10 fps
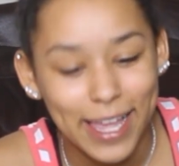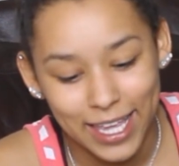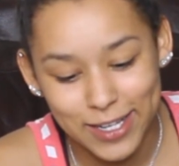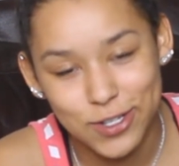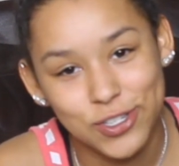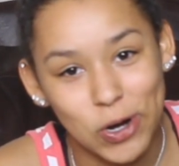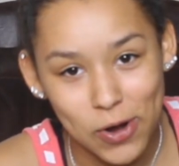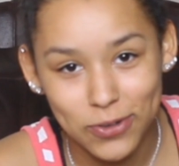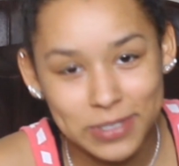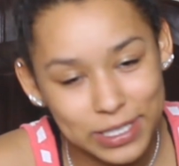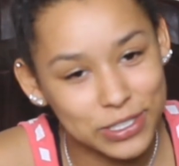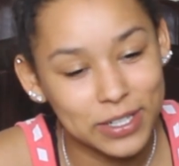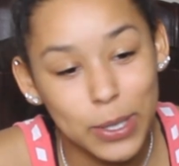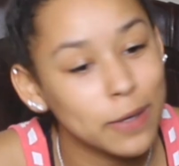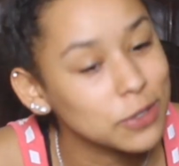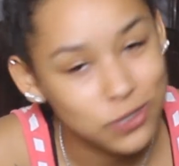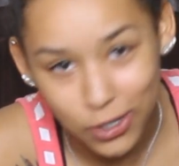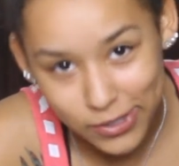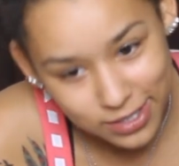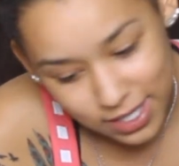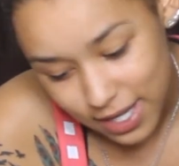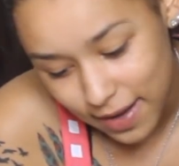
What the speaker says: is Trolls. She loves Trolls.